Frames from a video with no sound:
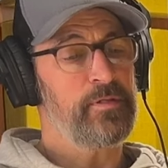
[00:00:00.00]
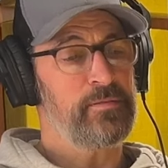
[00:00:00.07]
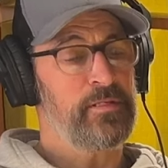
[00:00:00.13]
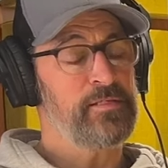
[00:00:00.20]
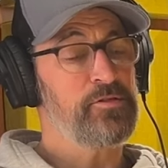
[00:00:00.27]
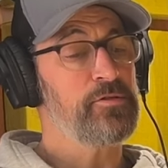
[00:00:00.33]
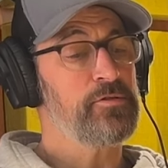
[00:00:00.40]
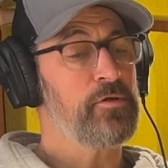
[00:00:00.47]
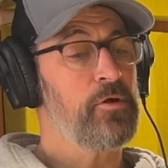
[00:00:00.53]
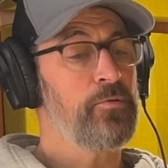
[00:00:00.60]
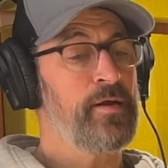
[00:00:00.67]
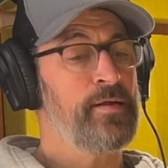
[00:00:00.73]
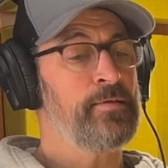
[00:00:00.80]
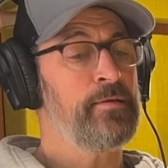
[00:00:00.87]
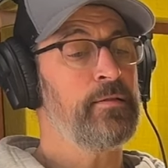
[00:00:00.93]
let's just go
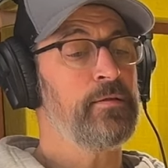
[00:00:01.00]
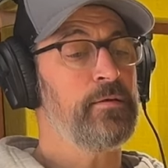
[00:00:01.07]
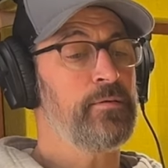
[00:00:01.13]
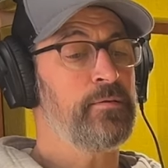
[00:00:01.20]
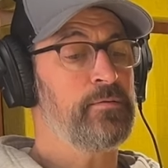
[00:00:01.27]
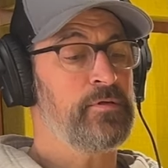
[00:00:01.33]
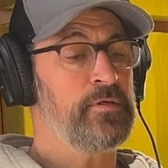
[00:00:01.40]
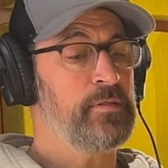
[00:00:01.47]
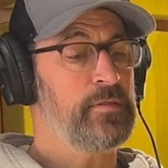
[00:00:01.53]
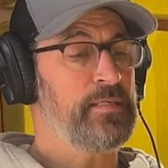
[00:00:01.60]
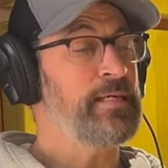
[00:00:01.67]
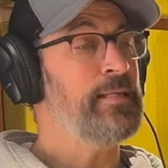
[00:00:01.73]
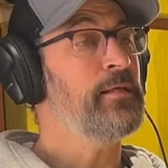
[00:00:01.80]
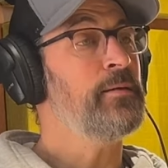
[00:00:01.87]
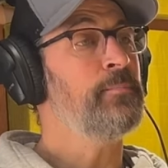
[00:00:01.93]
right to the to
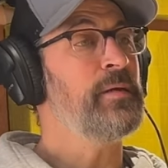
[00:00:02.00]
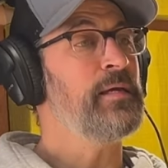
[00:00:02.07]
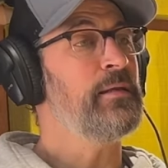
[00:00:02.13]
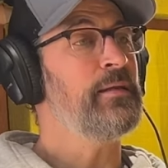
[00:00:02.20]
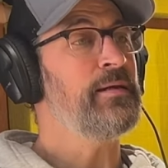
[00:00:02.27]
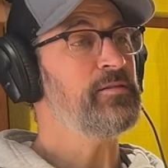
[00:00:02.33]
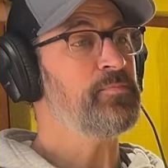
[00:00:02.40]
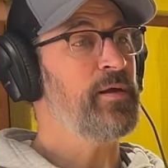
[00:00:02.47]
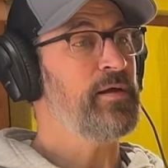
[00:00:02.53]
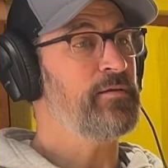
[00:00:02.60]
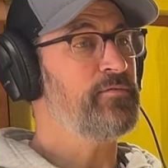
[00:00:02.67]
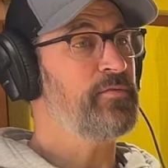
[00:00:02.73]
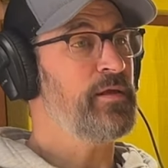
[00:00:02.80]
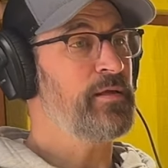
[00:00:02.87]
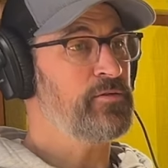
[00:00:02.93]
eating meat aspect
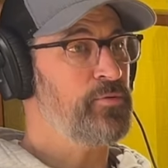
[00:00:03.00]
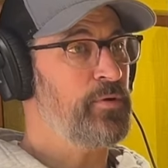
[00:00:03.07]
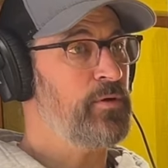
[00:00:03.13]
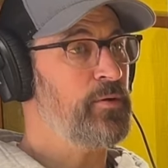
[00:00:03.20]
of things real